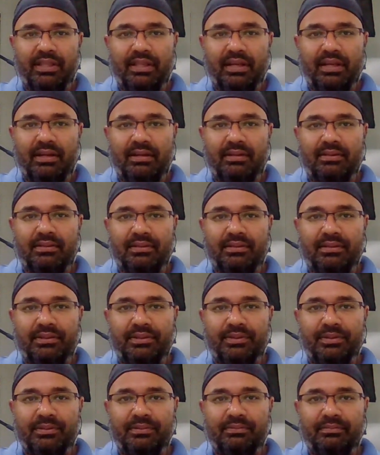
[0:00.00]
that,
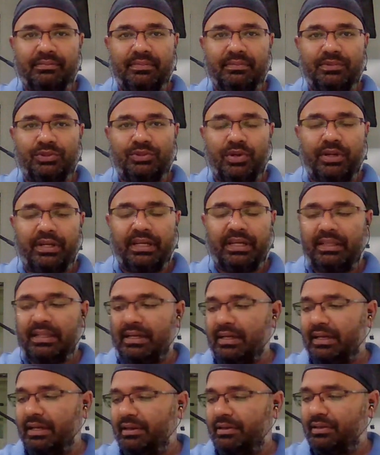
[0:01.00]
join in
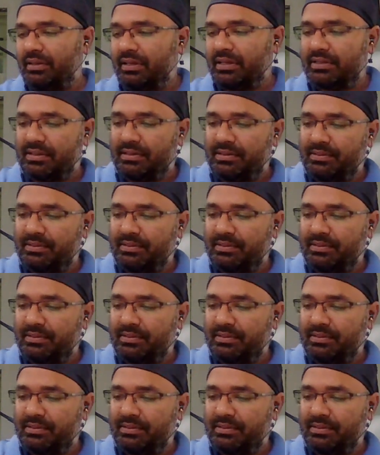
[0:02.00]
that interaction.